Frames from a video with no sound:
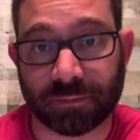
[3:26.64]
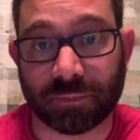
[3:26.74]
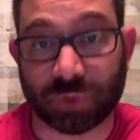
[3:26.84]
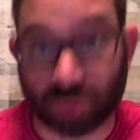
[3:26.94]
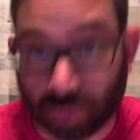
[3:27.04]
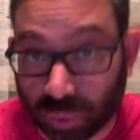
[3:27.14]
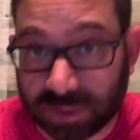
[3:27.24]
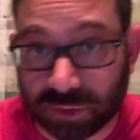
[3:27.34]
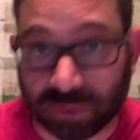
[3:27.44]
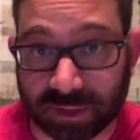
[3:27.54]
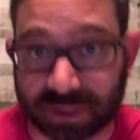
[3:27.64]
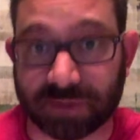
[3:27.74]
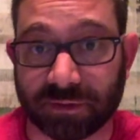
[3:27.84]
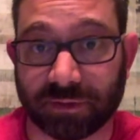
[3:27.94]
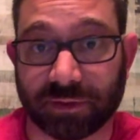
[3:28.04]
Truly
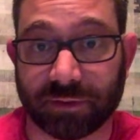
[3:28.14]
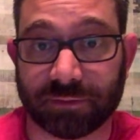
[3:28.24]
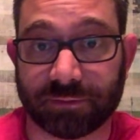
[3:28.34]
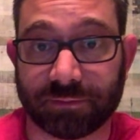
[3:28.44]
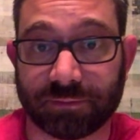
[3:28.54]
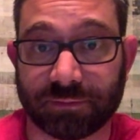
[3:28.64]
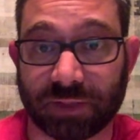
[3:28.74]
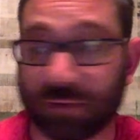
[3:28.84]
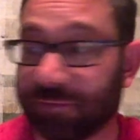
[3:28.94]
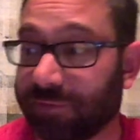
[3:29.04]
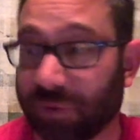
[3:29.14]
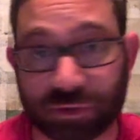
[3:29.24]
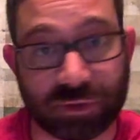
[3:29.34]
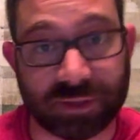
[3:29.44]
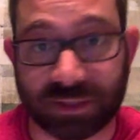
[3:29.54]
traditional, though. Not
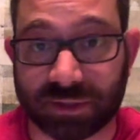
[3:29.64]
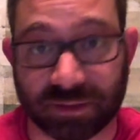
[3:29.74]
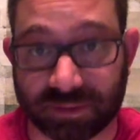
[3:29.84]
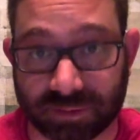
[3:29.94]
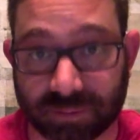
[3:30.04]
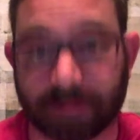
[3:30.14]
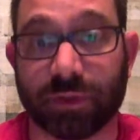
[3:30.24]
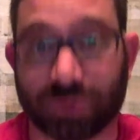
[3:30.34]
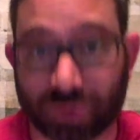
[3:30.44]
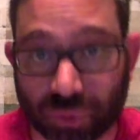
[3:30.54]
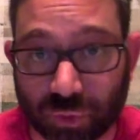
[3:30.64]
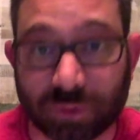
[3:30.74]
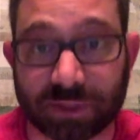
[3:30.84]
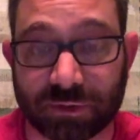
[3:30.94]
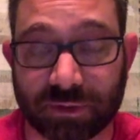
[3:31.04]
false traditionalism, but
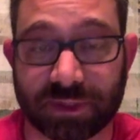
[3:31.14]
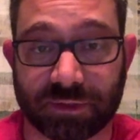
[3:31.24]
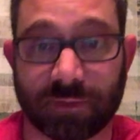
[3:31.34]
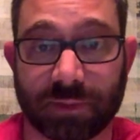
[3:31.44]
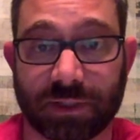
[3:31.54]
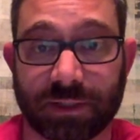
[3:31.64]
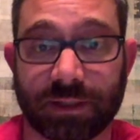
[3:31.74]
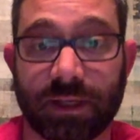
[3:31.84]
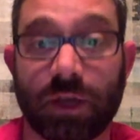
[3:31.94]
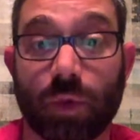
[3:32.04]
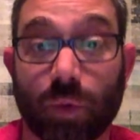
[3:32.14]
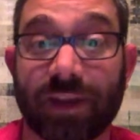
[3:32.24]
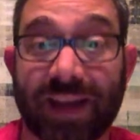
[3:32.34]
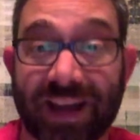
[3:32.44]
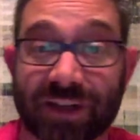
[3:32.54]
truly traditional mind. One
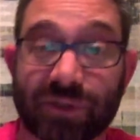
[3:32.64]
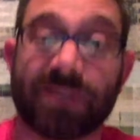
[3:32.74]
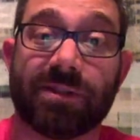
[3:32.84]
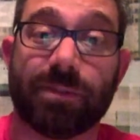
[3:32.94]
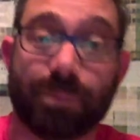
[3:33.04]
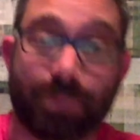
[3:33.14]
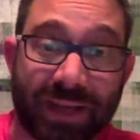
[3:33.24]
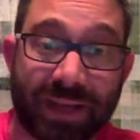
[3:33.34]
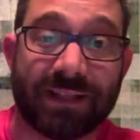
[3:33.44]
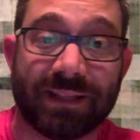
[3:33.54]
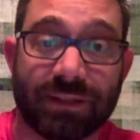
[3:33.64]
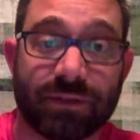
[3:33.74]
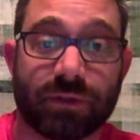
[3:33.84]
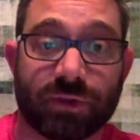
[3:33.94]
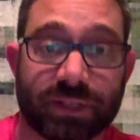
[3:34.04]
that actually is embedded in the
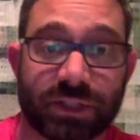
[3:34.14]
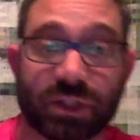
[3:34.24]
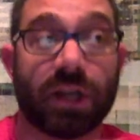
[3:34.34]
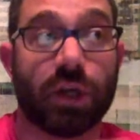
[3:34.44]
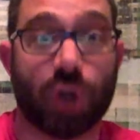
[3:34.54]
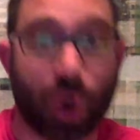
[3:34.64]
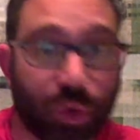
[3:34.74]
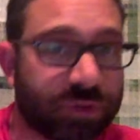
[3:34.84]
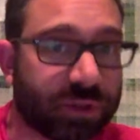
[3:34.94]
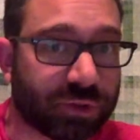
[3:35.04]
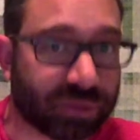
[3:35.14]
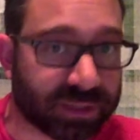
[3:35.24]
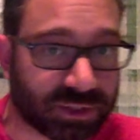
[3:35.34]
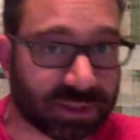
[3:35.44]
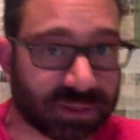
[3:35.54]
tradition. It knows the
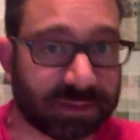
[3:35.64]
tradition.